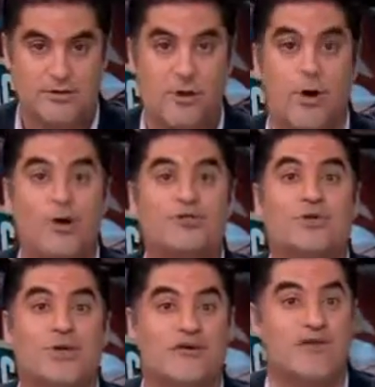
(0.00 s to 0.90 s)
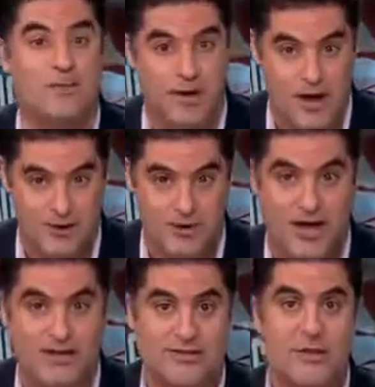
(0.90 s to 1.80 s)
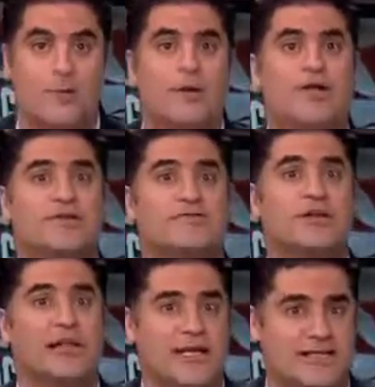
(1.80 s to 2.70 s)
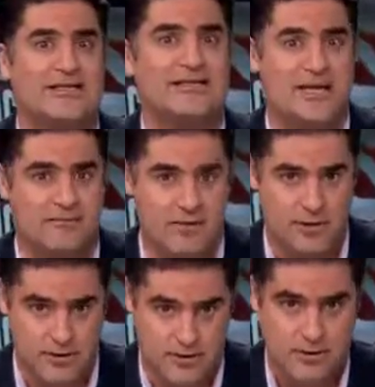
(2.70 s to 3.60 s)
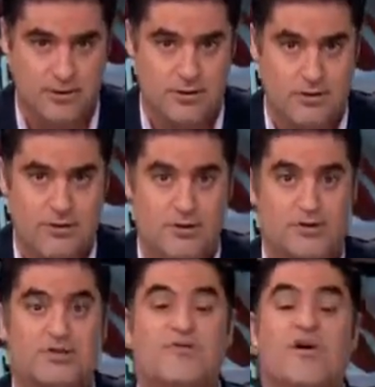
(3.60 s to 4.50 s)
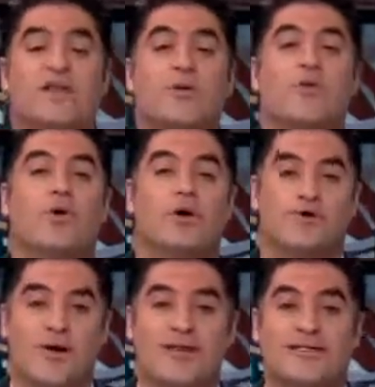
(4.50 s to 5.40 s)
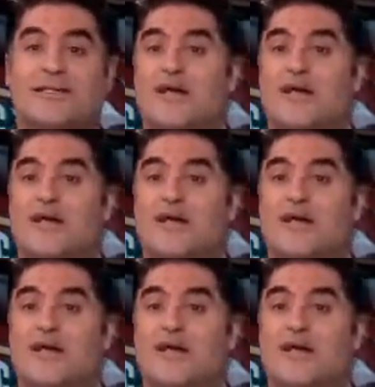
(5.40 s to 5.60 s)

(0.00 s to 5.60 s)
to also give them contracts because of the lessons they've learned to fight the war on drugs.